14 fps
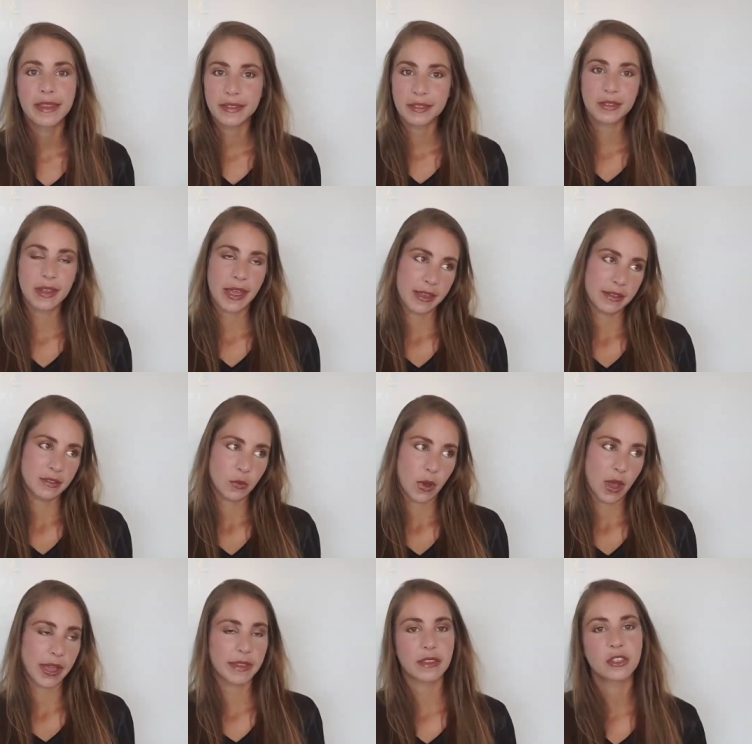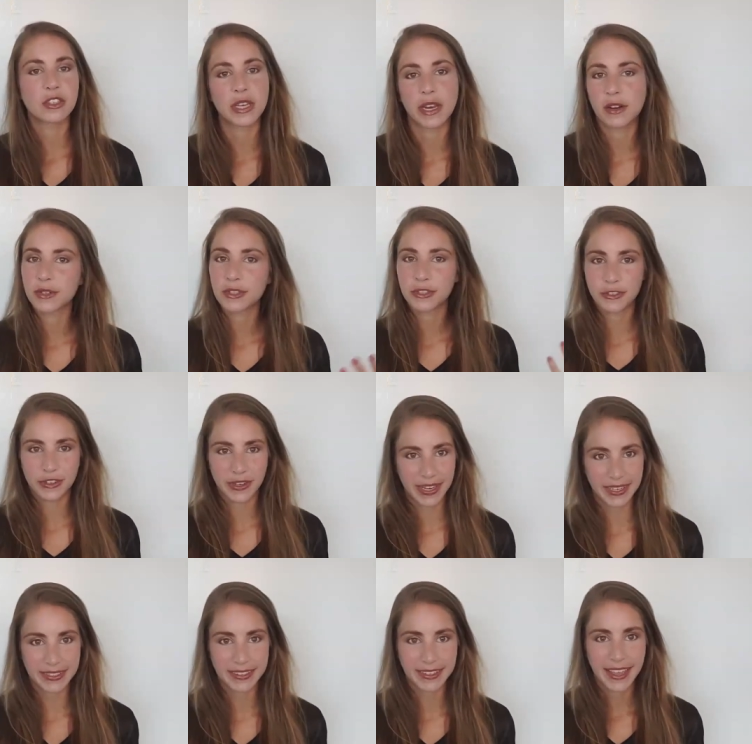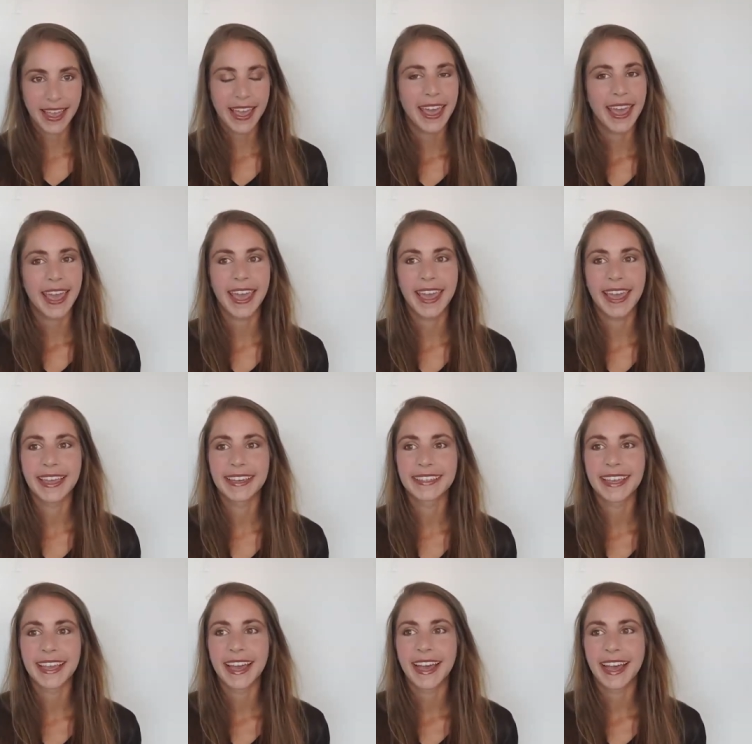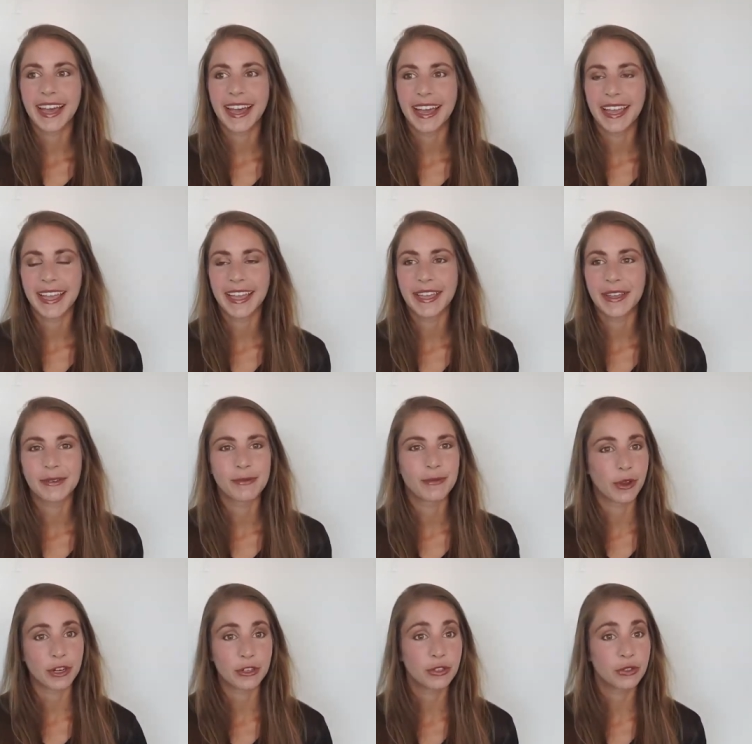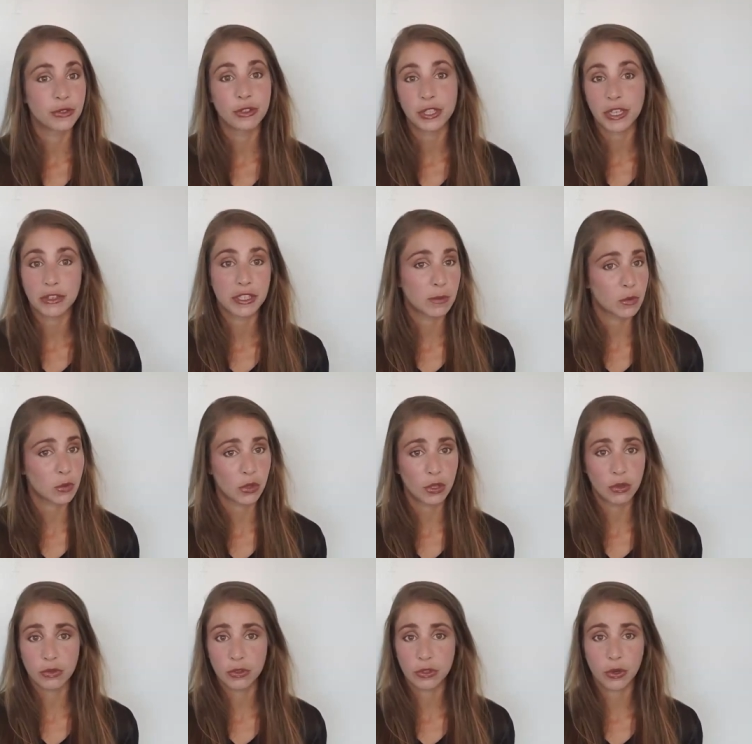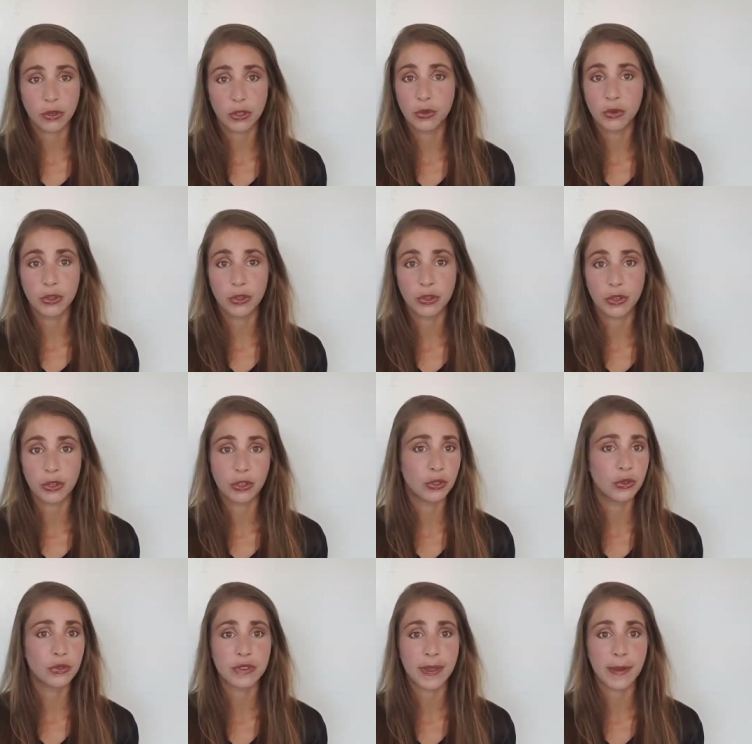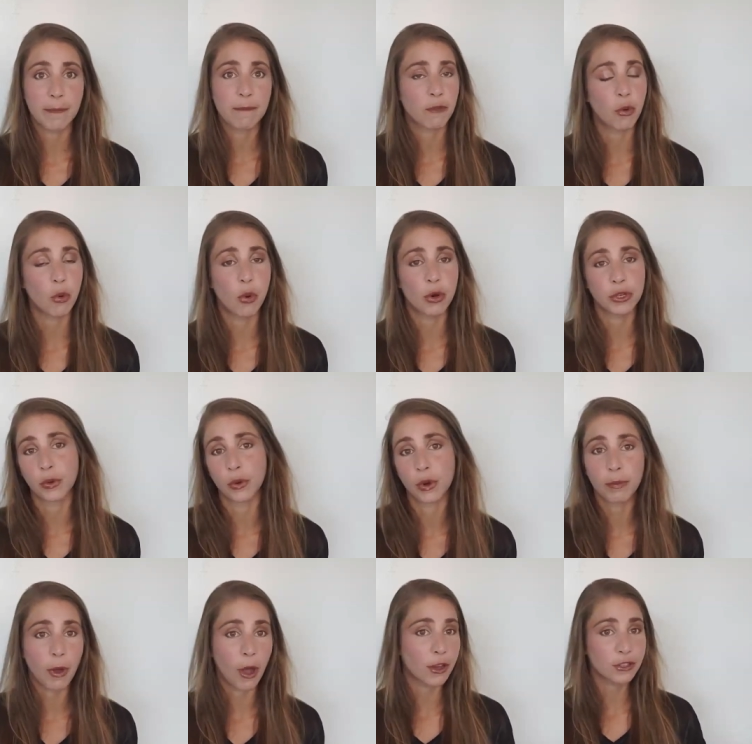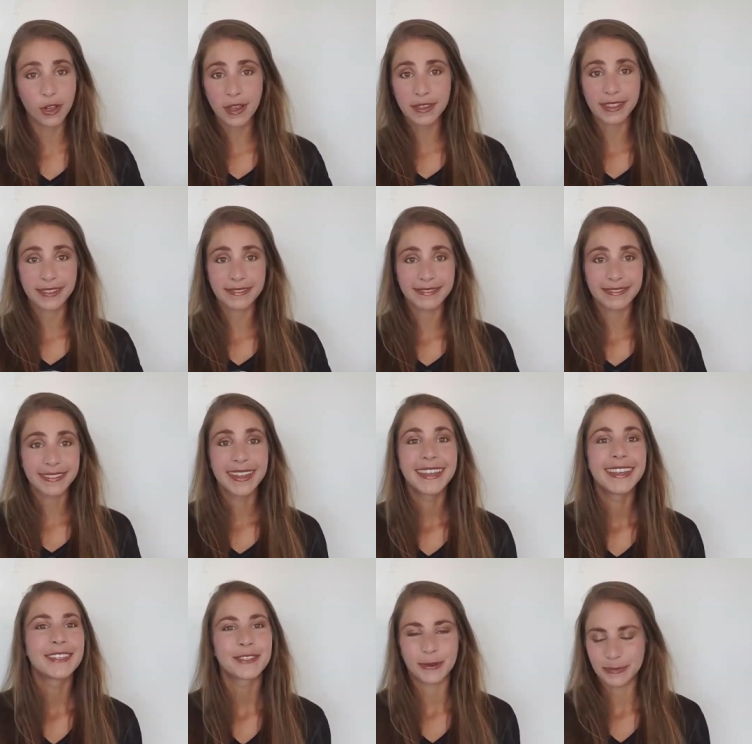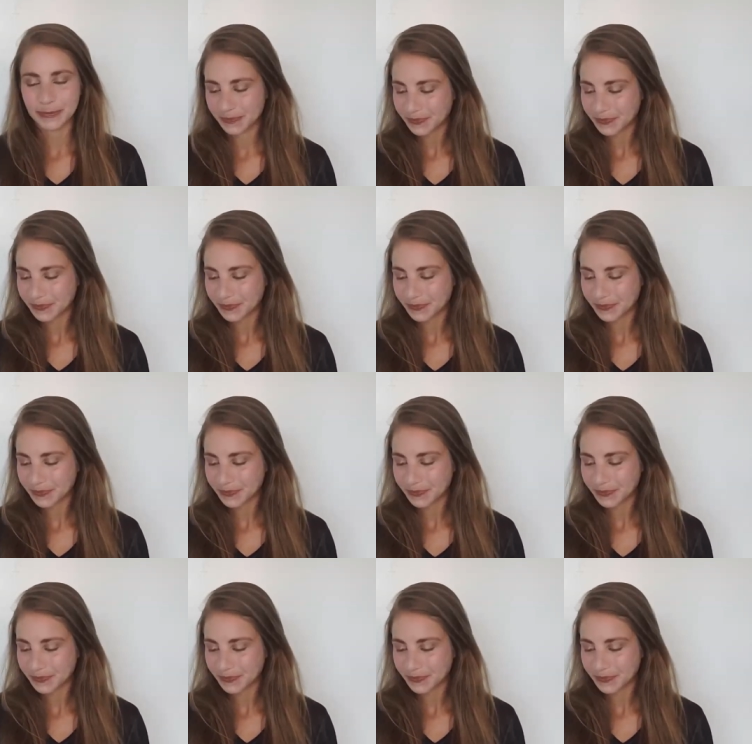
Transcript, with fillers: this is hence why this channel was created. And I wanted to share tips with you so you could use them for your Posh Closet. So,